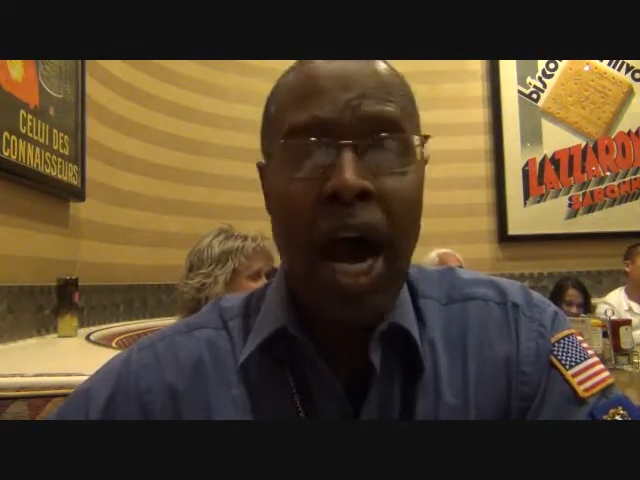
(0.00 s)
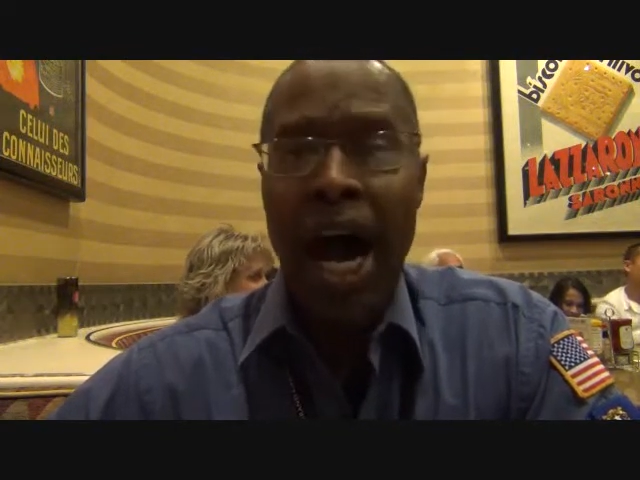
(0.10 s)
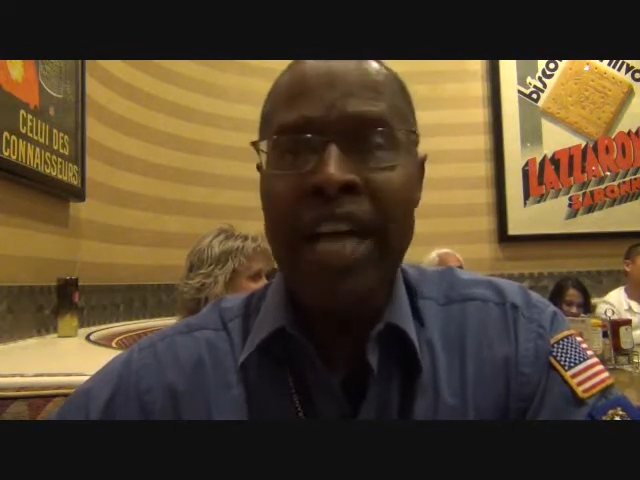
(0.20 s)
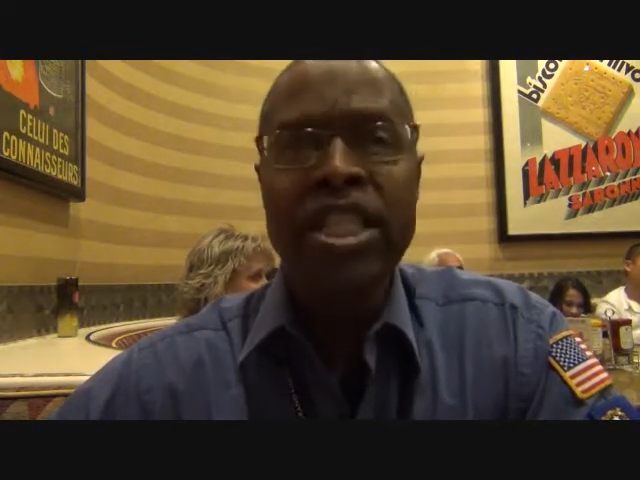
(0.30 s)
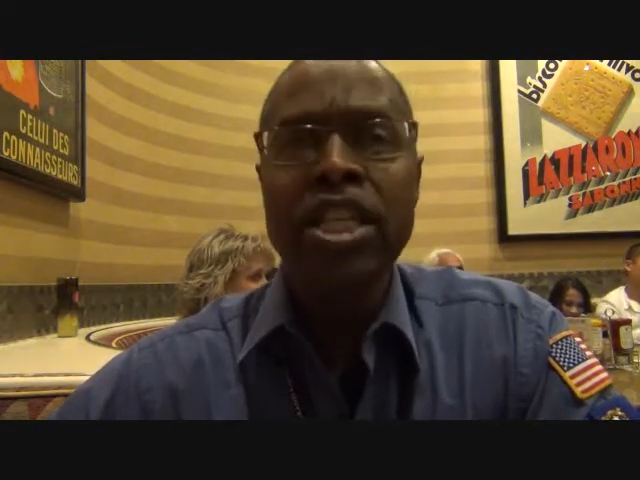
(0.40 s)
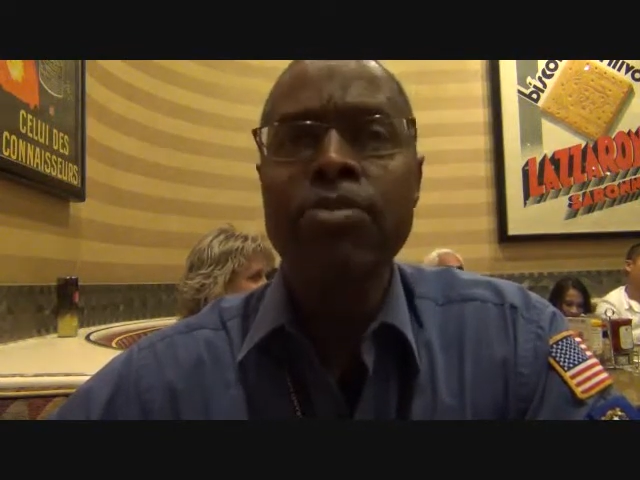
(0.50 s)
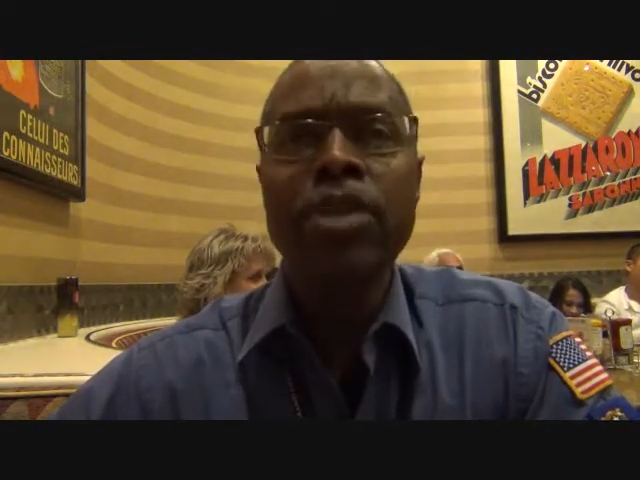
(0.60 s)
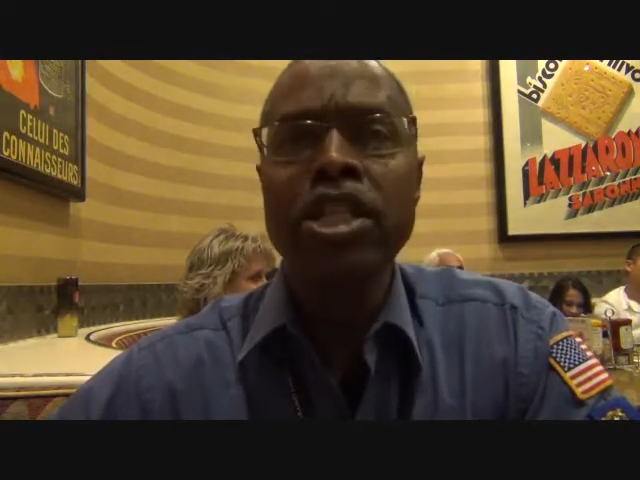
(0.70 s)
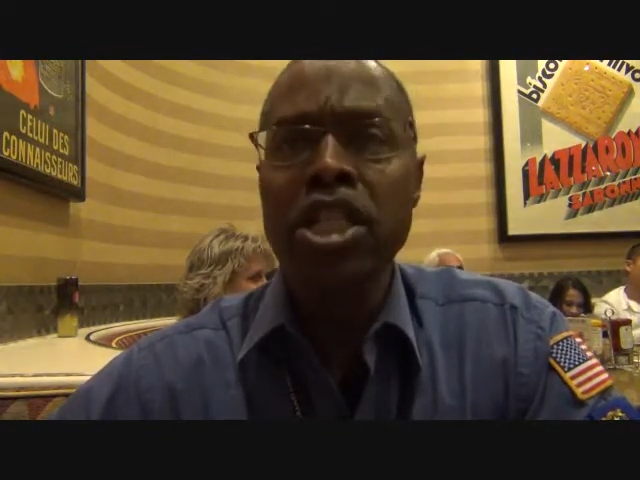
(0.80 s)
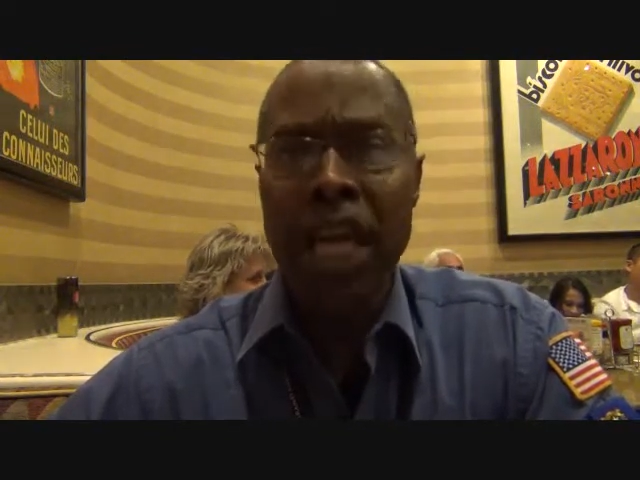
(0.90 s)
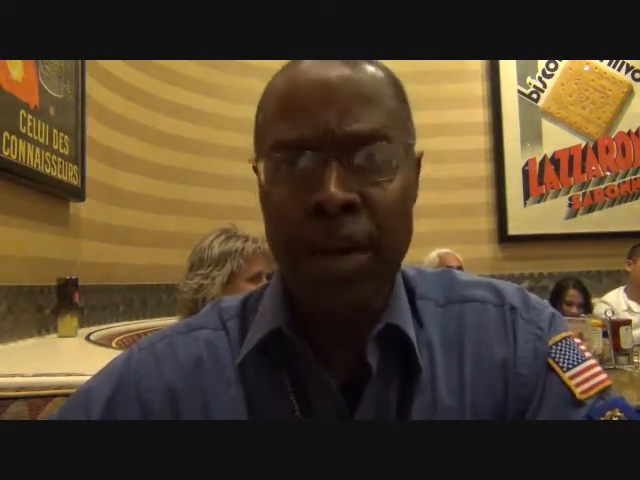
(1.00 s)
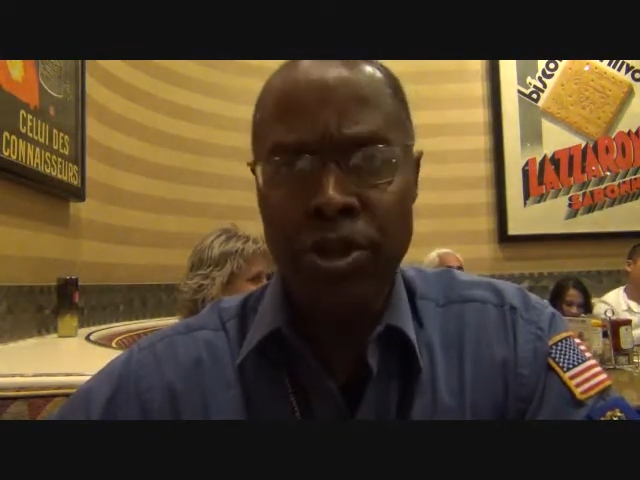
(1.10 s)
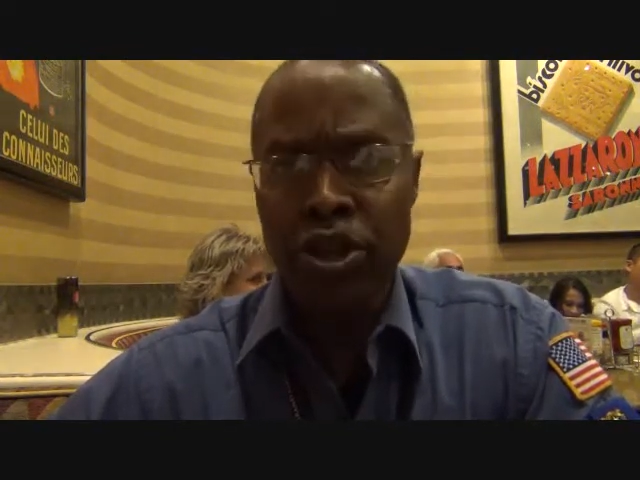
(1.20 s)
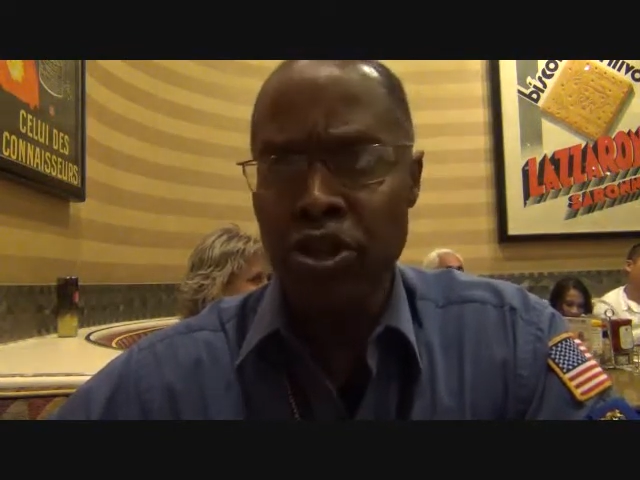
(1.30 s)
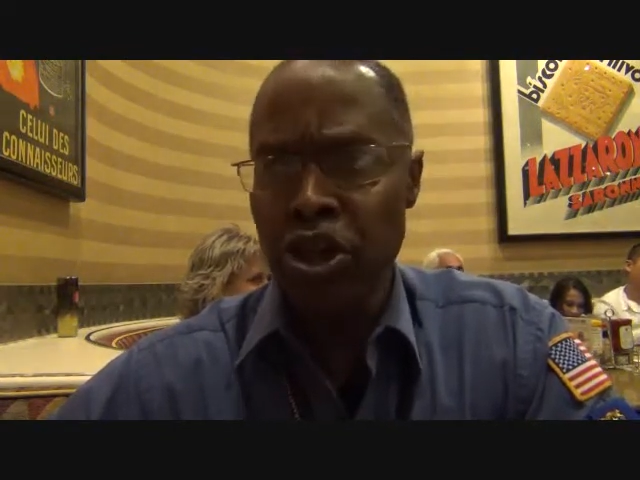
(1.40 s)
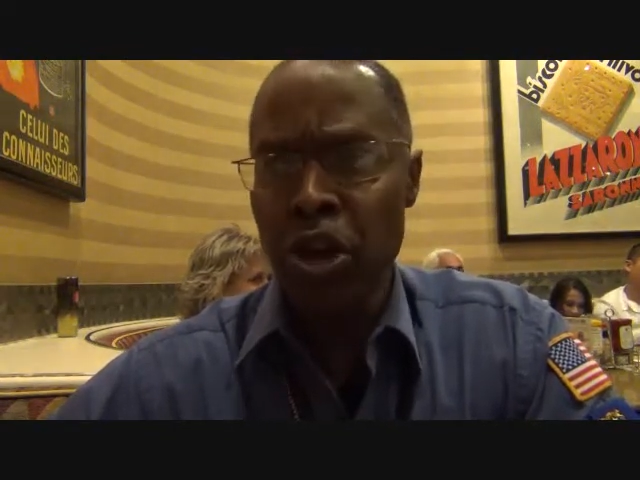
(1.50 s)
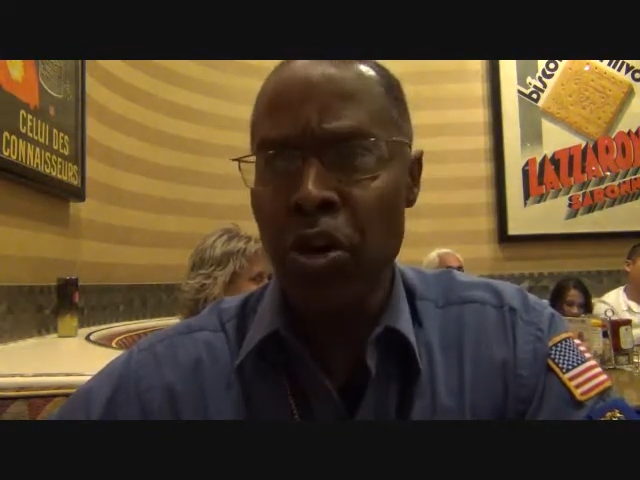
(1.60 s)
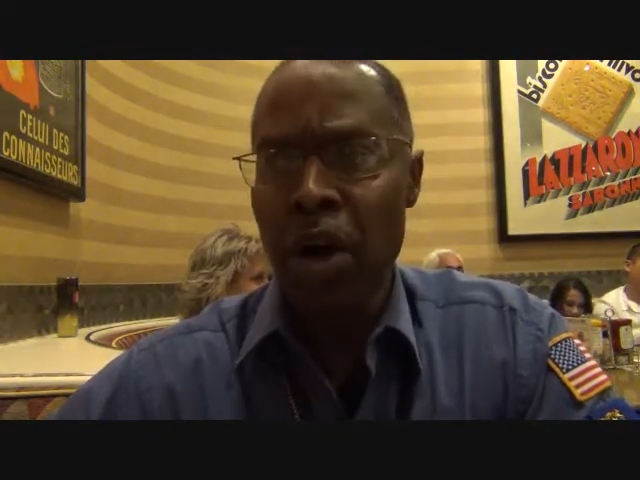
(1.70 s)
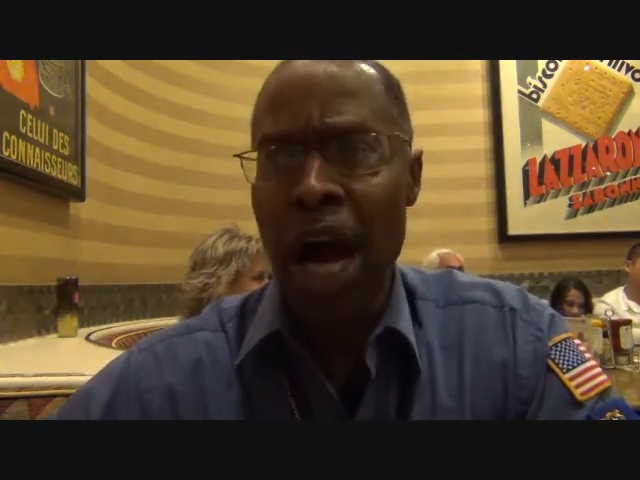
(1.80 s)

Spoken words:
I didn't miss an amateur show.